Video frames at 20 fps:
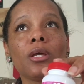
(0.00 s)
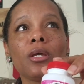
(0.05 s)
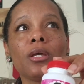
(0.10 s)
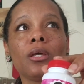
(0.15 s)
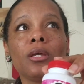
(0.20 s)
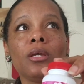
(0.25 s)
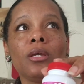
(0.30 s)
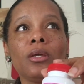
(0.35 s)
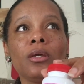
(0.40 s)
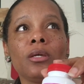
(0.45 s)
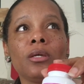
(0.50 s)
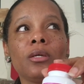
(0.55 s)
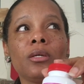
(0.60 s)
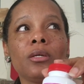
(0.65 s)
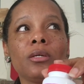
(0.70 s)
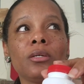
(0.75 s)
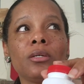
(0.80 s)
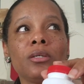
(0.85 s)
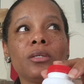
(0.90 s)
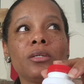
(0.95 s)

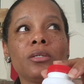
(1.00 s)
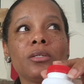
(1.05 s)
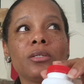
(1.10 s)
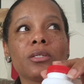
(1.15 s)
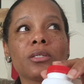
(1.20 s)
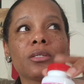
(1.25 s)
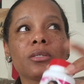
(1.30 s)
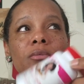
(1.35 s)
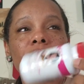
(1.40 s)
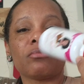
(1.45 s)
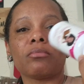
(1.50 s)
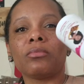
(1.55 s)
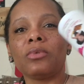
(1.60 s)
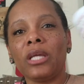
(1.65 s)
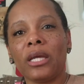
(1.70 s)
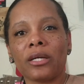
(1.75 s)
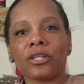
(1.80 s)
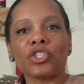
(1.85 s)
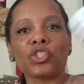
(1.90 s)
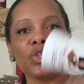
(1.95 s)
is,
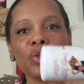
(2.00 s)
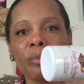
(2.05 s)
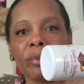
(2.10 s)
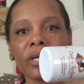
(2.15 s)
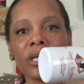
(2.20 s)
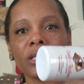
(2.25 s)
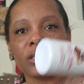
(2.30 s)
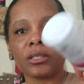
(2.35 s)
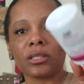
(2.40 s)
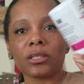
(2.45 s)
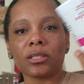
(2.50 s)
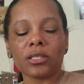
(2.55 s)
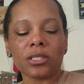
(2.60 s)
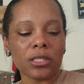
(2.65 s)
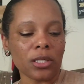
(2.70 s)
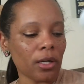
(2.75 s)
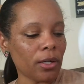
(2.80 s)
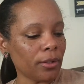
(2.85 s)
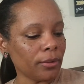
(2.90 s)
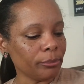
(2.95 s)
yeah, $2.
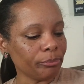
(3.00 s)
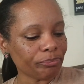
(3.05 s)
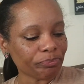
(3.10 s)
So